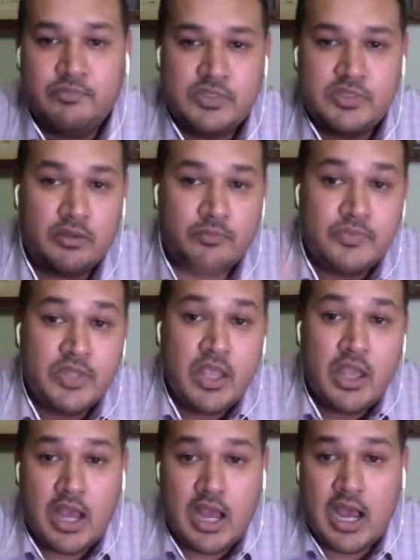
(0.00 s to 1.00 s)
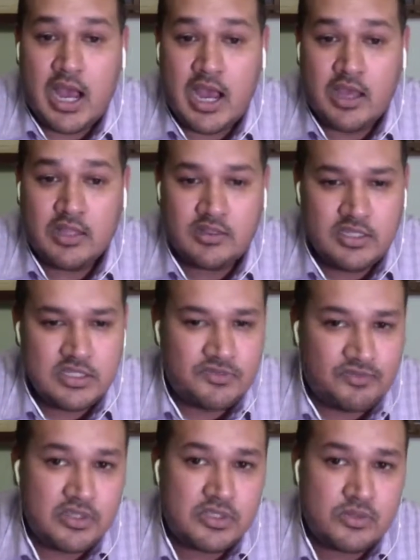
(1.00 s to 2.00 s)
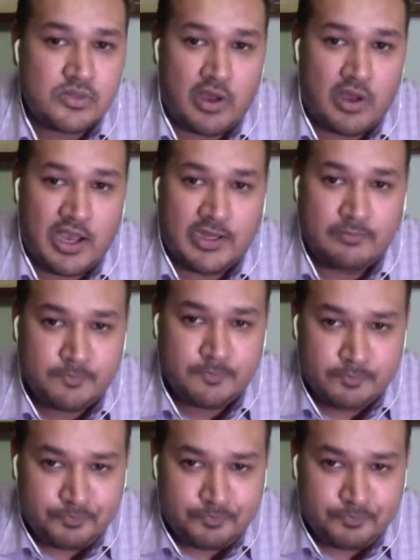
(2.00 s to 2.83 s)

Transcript: So this first wine